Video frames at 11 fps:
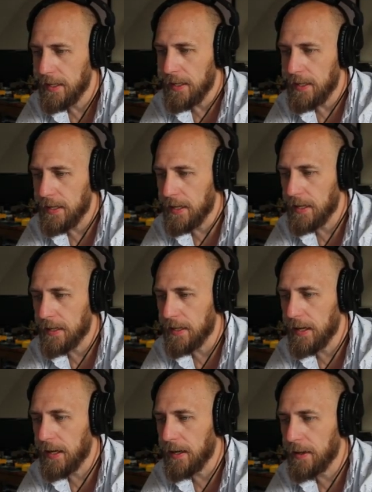and
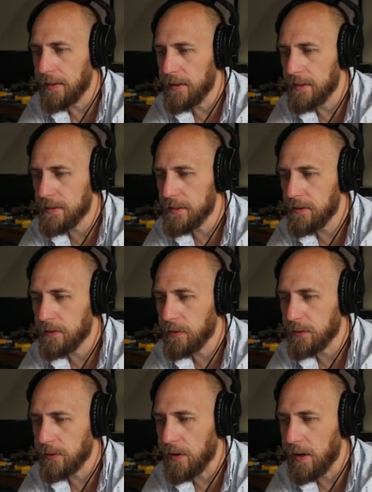the center
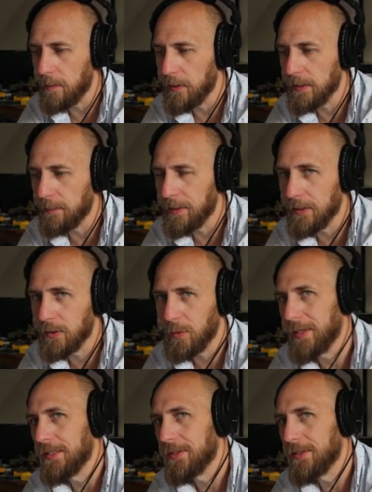torso armor is up in the 20s.